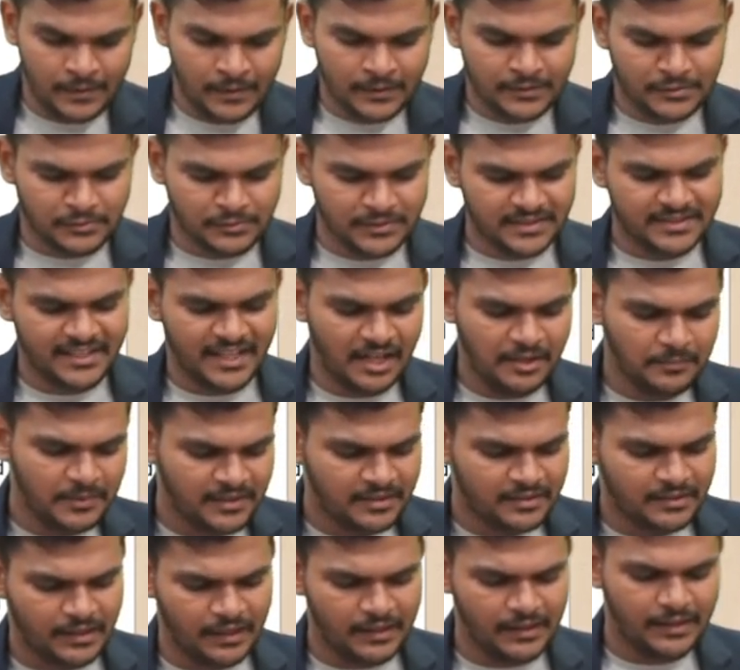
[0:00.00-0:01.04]
So this can be
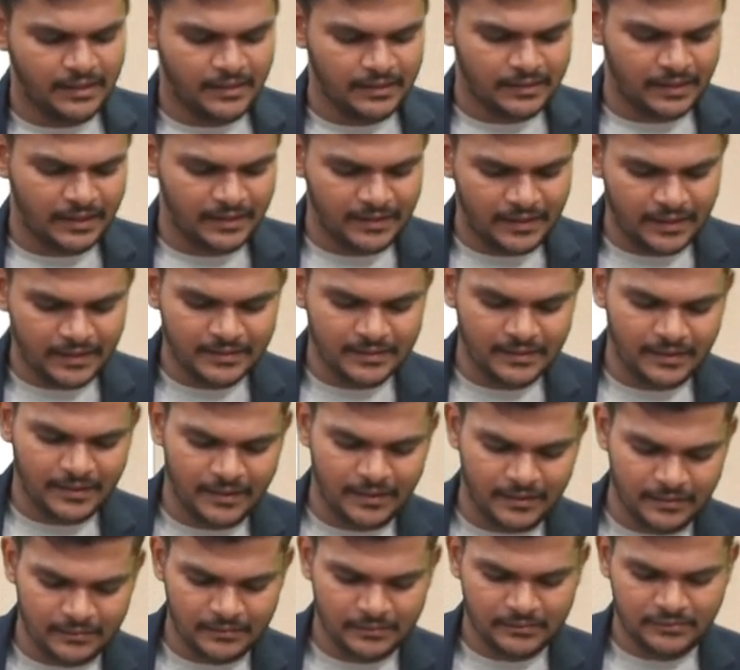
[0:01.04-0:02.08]
conducted
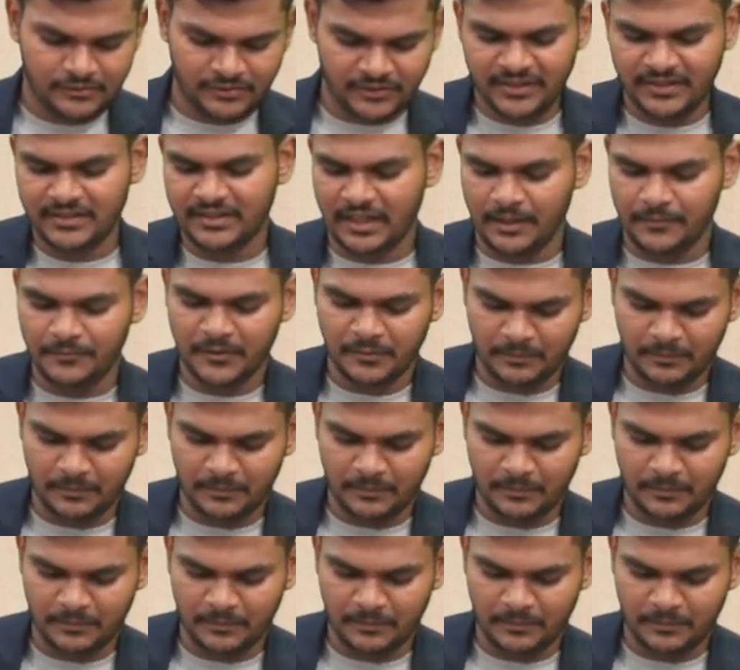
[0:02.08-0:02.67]
in three steps